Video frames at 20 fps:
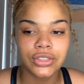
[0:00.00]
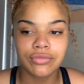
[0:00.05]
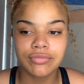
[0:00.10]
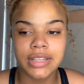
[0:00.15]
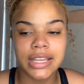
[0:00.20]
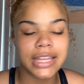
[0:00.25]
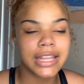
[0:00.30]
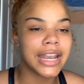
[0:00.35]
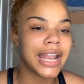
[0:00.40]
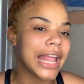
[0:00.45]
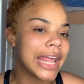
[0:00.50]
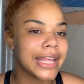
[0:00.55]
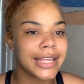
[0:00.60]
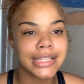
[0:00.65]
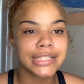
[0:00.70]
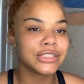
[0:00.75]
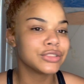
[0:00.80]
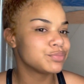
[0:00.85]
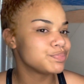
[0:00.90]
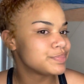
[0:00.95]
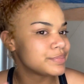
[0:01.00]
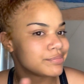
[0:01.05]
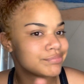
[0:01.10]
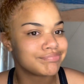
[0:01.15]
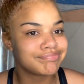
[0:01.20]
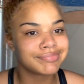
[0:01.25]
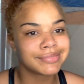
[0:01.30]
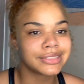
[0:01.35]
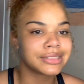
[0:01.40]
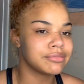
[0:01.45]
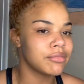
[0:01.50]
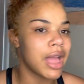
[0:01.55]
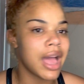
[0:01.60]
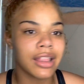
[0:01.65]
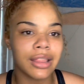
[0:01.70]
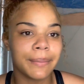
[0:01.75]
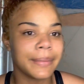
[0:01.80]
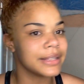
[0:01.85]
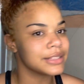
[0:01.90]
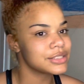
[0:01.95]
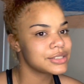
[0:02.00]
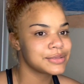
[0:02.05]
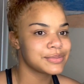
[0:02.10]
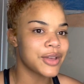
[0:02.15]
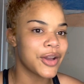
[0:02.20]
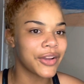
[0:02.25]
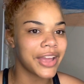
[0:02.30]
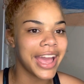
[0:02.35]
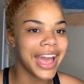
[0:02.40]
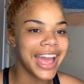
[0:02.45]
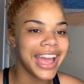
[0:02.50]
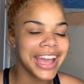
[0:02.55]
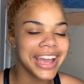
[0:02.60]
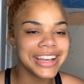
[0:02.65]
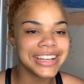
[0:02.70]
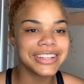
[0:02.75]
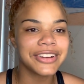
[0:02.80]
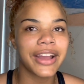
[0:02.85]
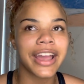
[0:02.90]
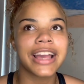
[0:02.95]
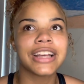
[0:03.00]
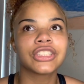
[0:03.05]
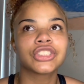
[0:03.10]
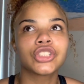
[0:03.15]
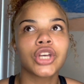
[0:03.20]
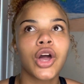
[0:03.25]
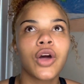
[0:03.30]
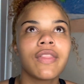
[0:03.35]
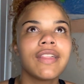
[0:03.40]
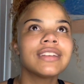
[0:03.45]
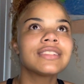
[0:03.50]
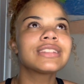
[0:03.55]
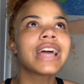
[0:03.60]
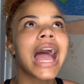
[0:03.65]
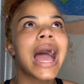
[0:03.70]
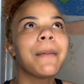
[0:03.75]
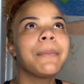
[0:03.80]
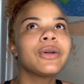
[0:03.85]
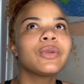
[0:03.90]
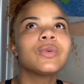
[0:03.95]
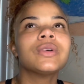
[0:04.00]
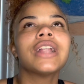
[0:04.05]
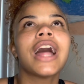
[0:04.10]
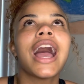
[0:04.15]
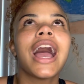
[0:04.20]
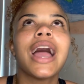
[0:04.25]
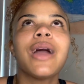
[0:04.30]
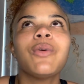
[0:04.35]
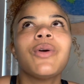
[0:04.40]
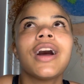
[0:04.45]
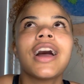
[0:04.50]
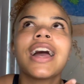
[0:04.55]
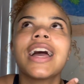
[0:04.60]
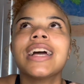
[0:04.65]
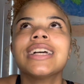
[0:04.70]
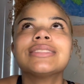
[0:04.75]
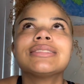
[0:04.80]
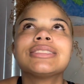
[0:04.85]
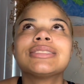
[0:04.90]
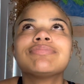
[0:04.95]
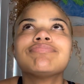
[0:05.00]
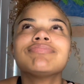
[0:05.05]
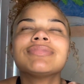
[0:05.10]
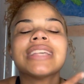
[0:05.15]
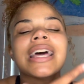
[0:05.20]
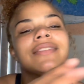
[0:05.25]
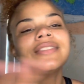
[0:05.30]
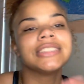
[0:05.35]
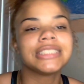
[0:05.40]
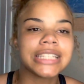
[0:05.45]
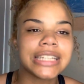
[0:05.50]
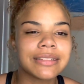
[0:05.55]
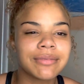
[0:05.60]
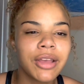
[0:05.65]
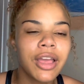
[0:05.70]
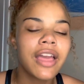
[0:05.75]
and, like, elements, okay? Okay, so this happened when I was 17.